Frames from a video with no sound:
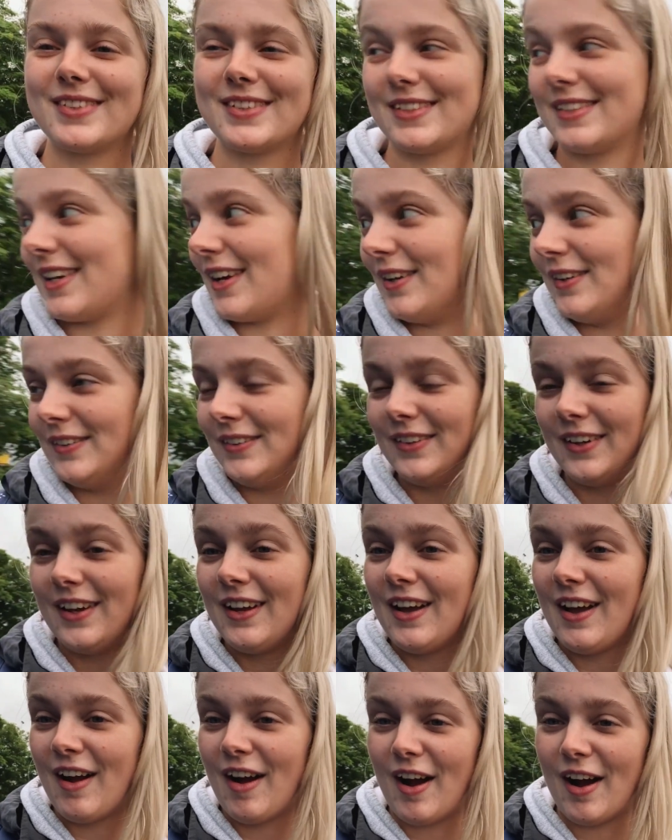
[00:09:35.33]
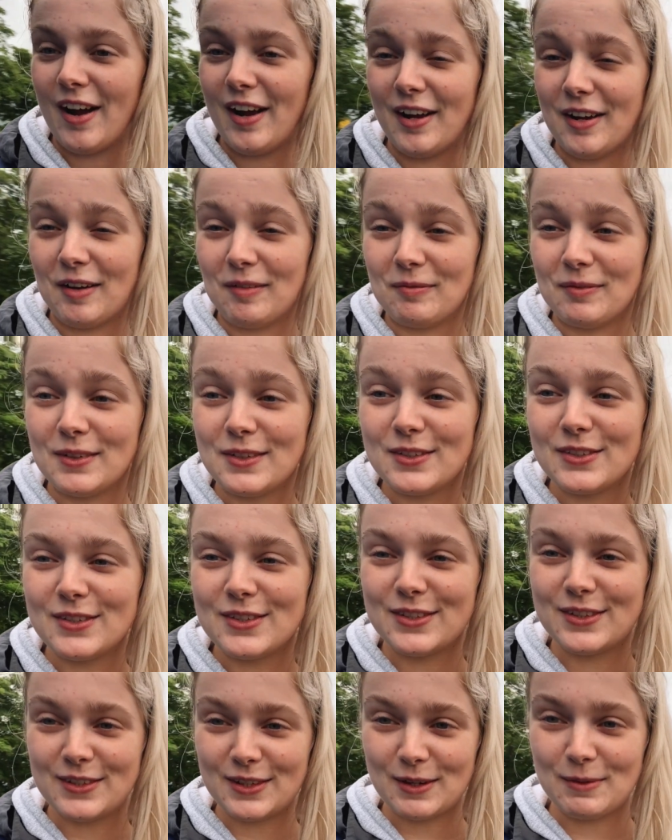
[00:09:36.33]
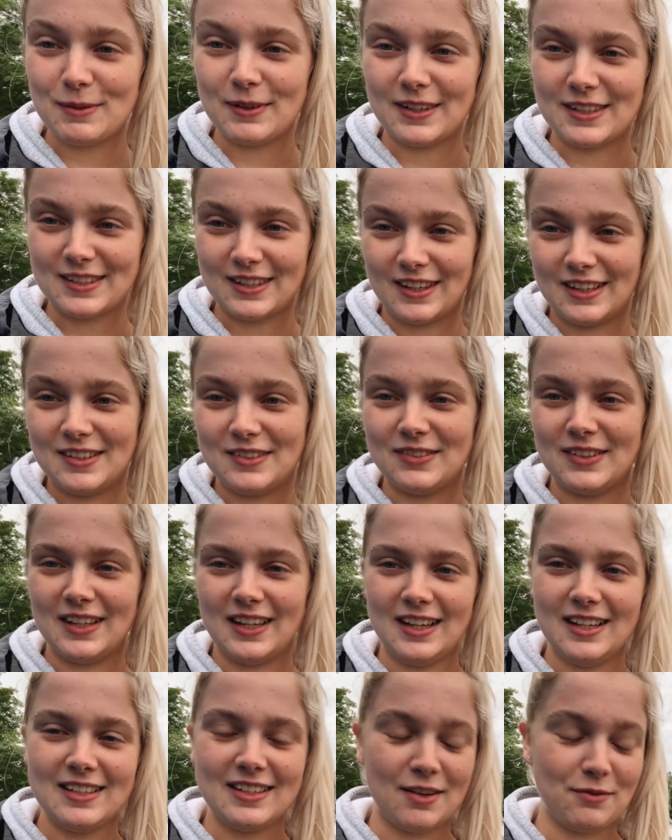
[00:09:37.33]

So I am super excited for this.